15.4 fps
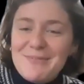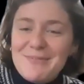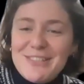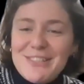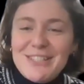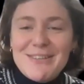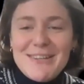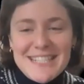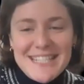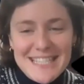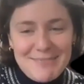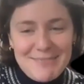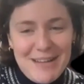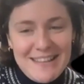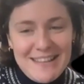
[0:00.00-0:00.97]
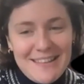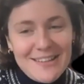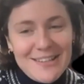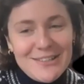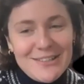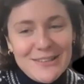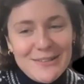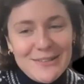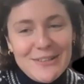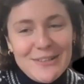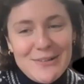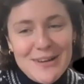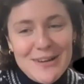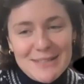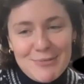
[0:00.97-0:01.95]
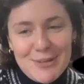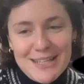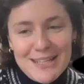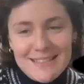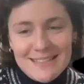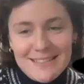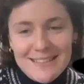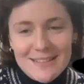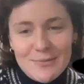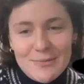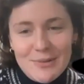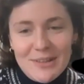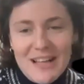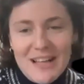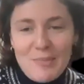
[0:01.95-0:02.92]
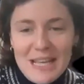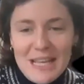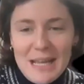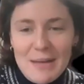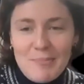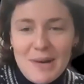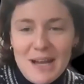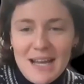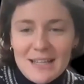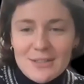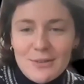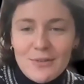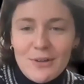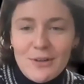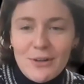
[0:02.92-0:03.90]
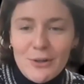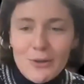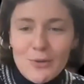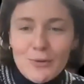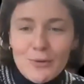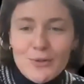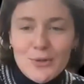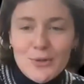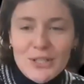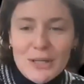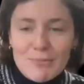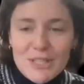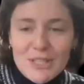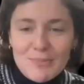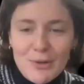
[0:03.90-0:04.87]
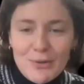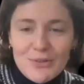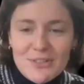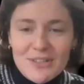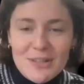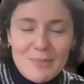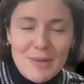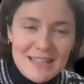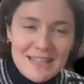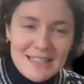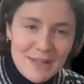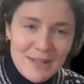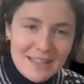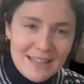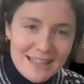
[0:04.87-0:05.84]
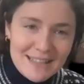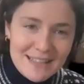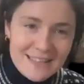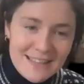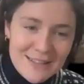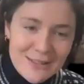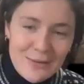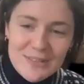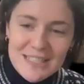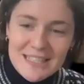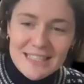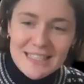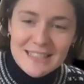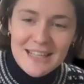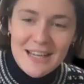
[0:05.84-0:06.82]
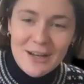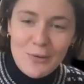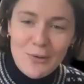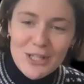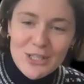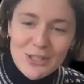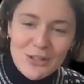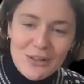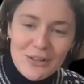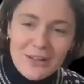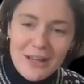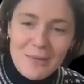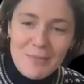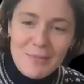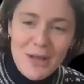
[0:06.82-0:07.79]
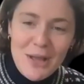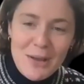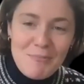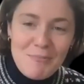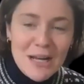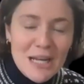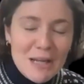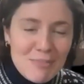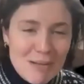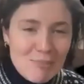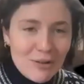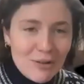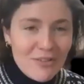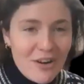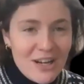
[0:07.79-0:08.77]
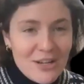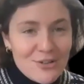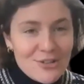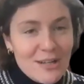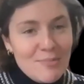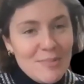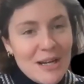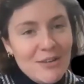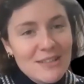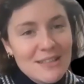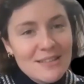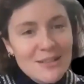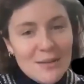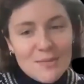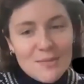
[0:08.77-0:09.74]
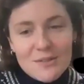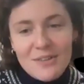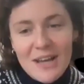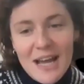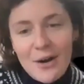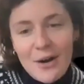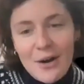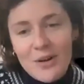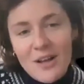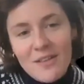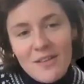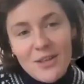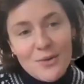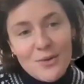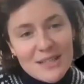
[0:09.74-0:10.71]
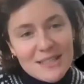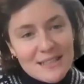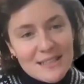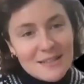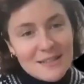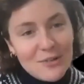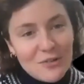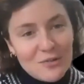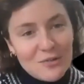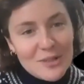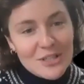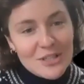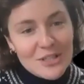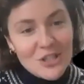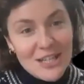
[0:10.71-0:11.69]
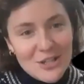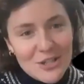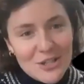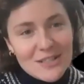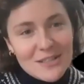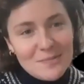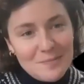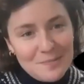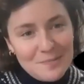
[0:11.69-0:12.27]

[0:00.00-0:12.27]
do you anticipate that the new US president will have a big impact on the global joined up response to the pandemic next year? So obviously this is a question that many people are very interested about in terms of how the US's involvement changes.